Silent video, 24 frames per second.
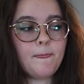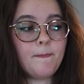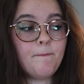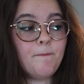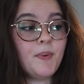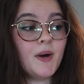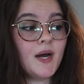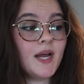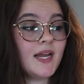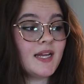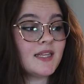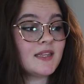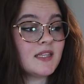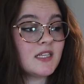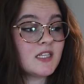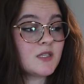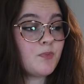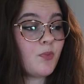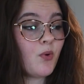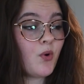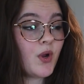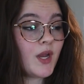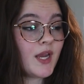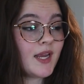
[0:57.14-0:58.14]
But at
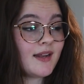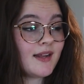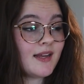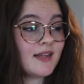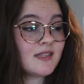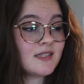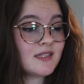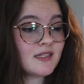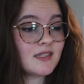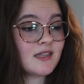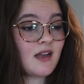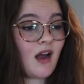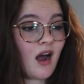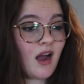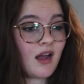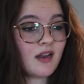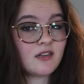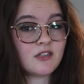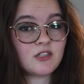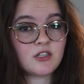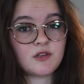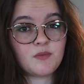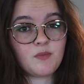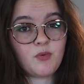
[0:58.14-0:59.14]
this point, it's
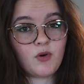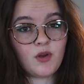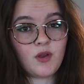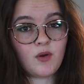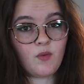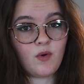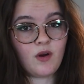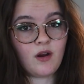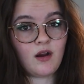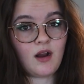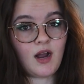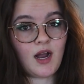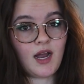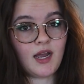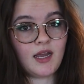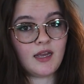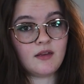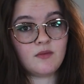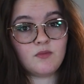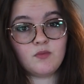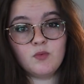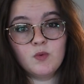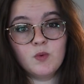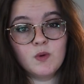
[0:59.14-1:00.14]
gotten to the point where
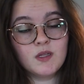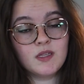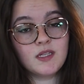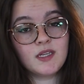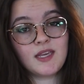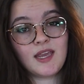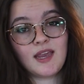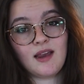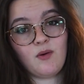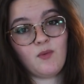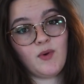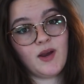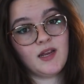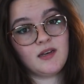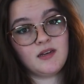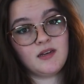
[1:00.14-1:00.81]
I really can't wait